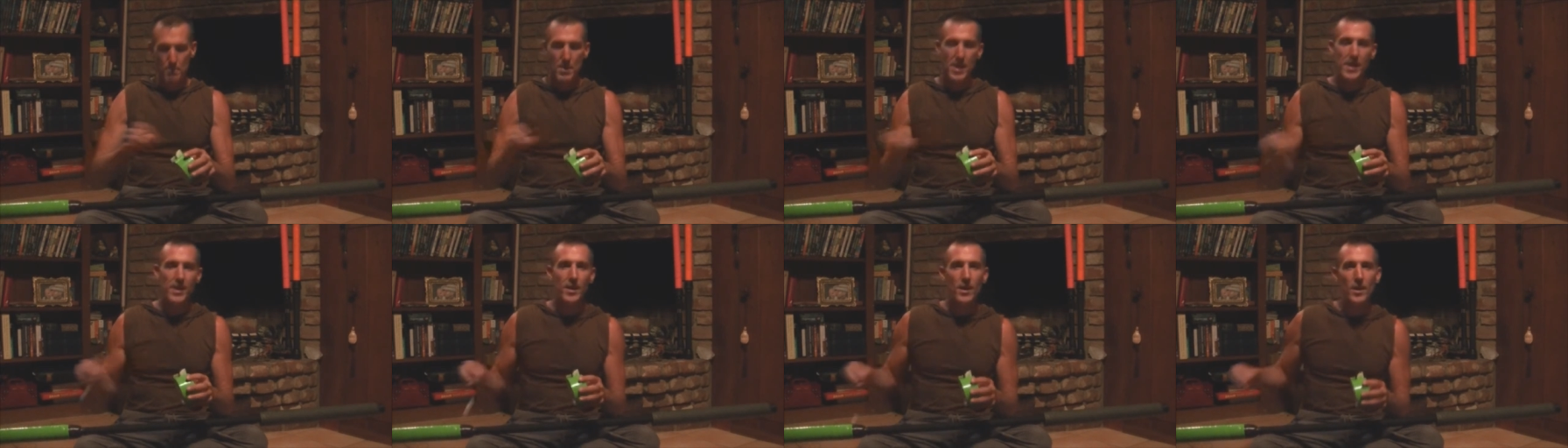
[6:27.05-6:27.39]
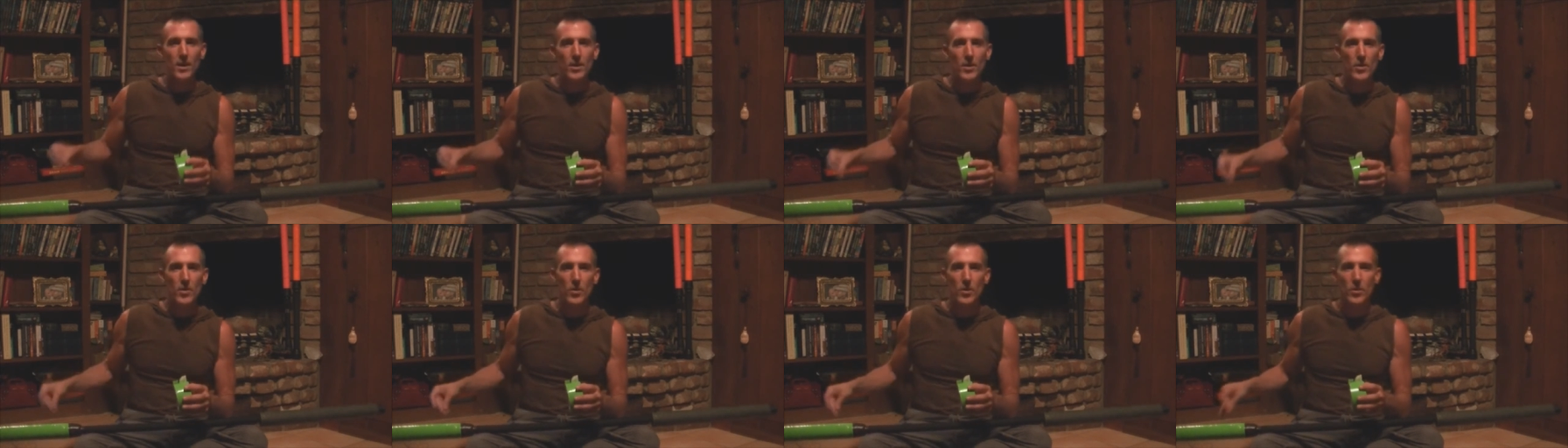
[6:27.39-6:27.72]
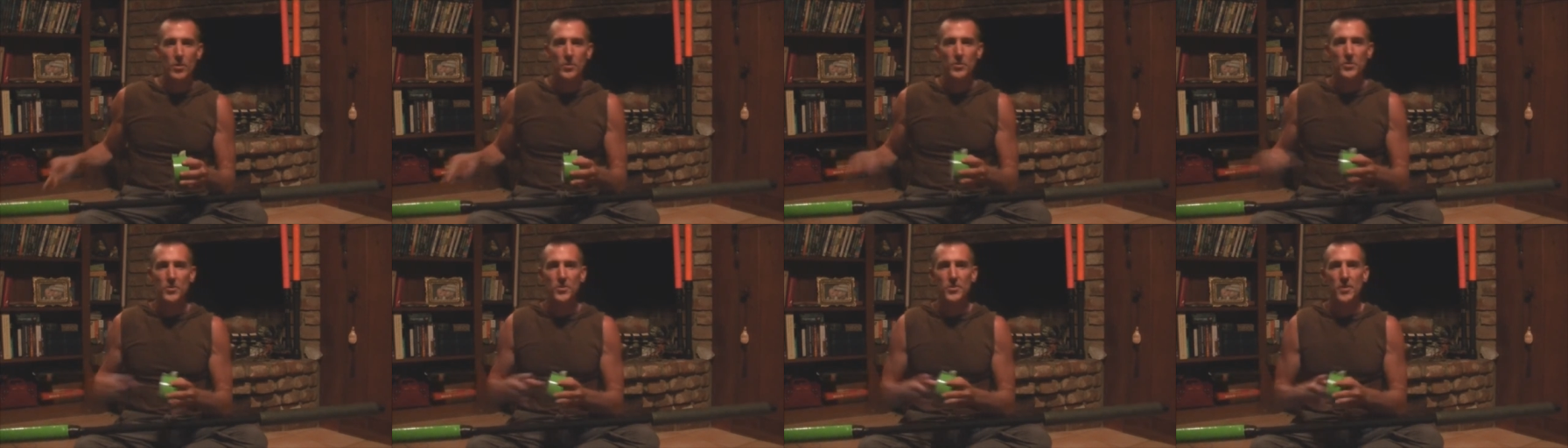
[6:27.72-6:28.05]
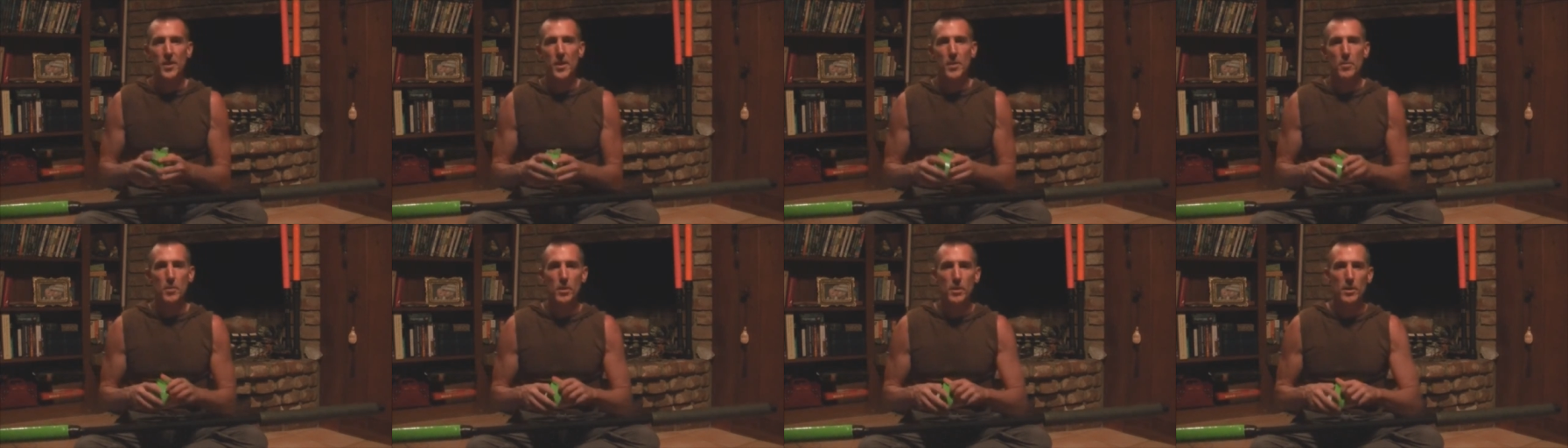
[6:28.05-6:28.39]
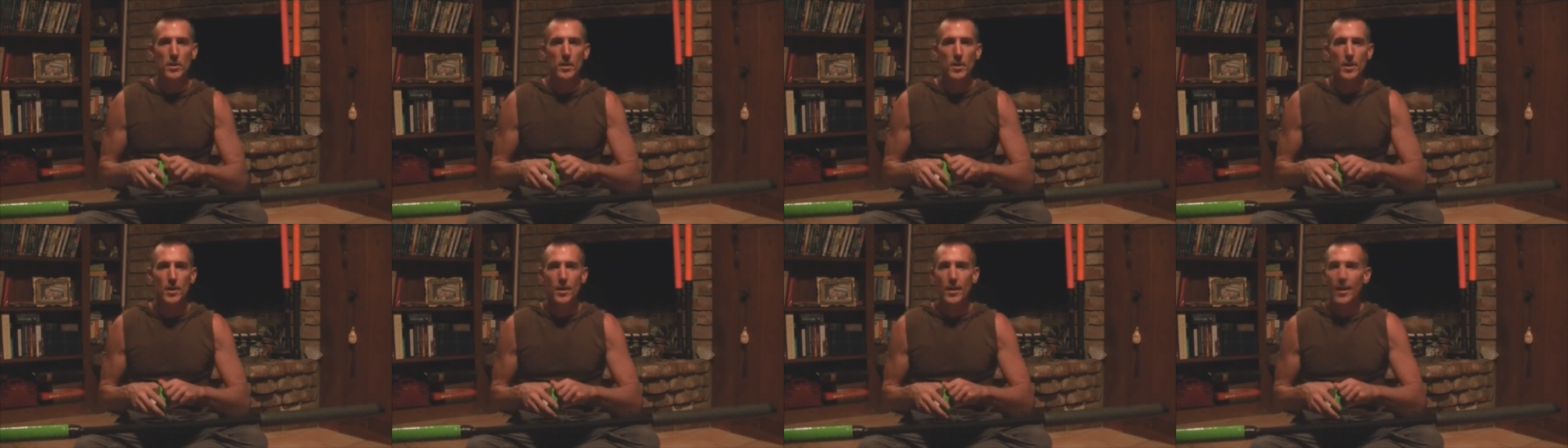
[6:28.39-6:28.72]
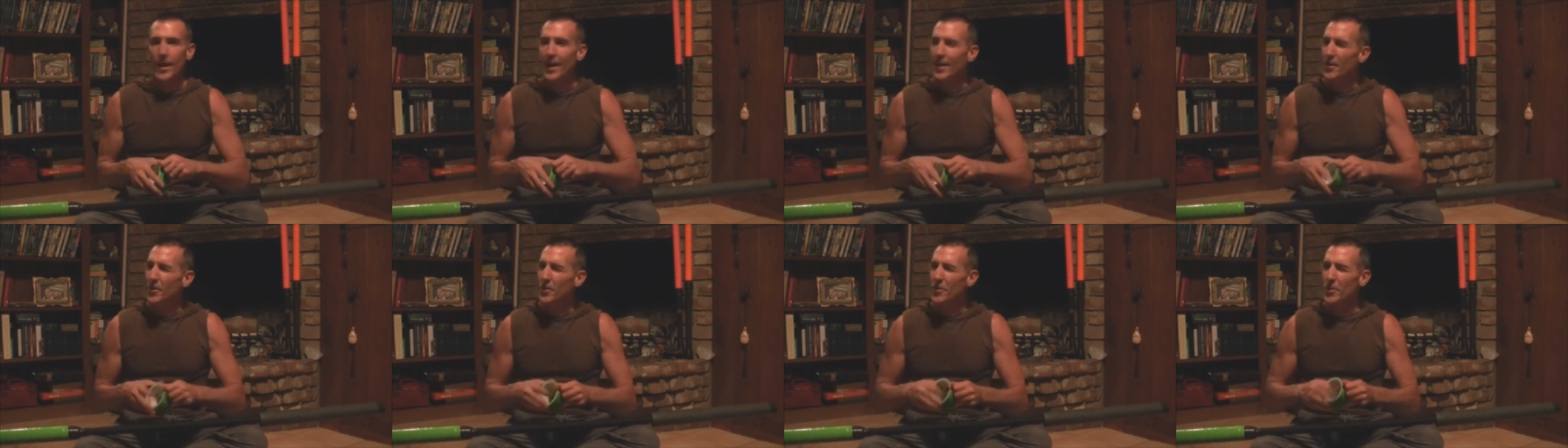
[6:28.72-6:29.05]
making your own saber.
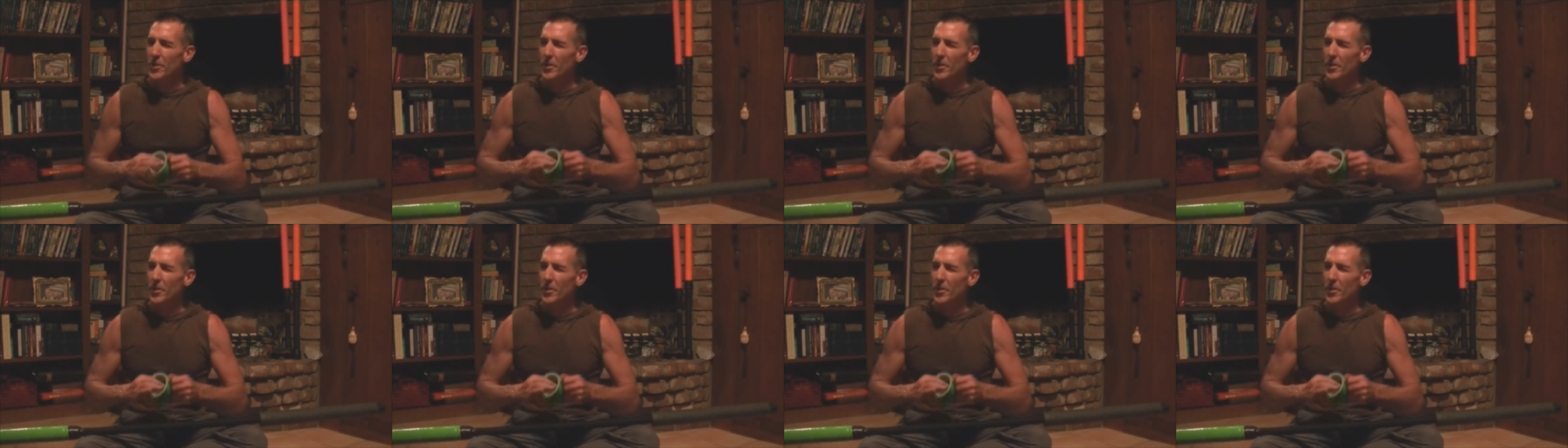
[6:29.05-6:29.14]
I know